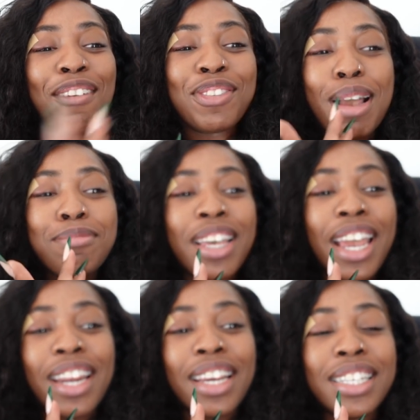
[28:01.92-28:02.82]
have time to
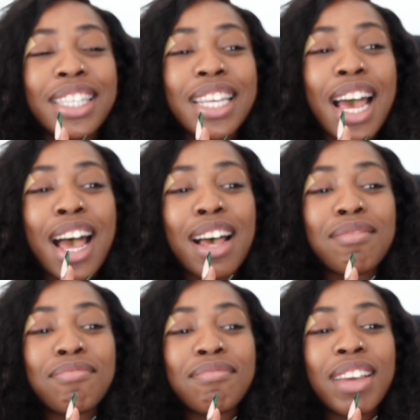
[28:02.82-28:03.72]
edit.
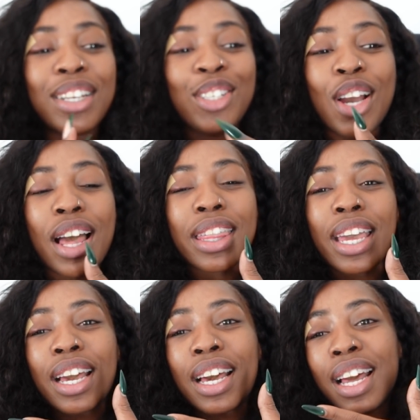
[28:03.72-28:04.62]
And yeah, I
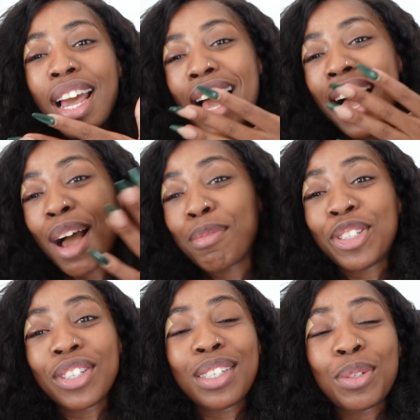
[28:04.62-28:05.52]
think I will
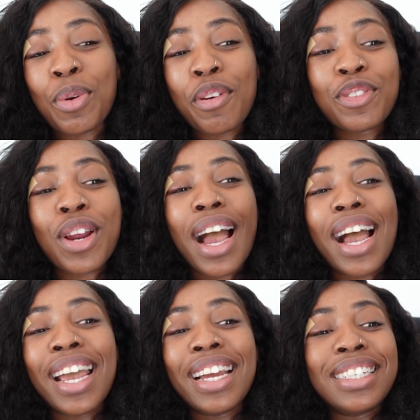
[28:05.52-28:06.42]
just sort of
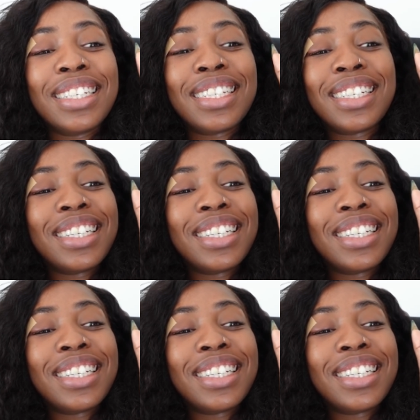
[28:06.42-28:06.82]
try and